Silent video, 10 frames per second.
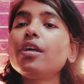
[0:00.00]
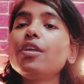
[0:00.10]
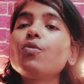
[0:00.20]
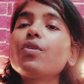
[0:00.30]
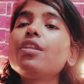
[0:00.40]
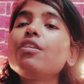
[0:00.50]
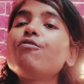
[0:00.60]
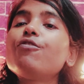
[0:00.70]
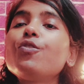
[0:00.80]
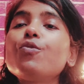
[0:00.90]
You can
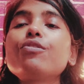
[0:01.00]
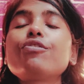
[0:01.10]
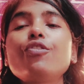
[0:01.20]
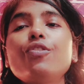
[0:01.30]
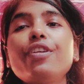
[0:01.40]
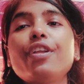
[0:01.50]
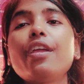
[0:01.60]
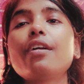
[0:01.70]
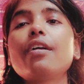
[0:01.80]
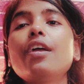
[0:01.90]
infuse your drink,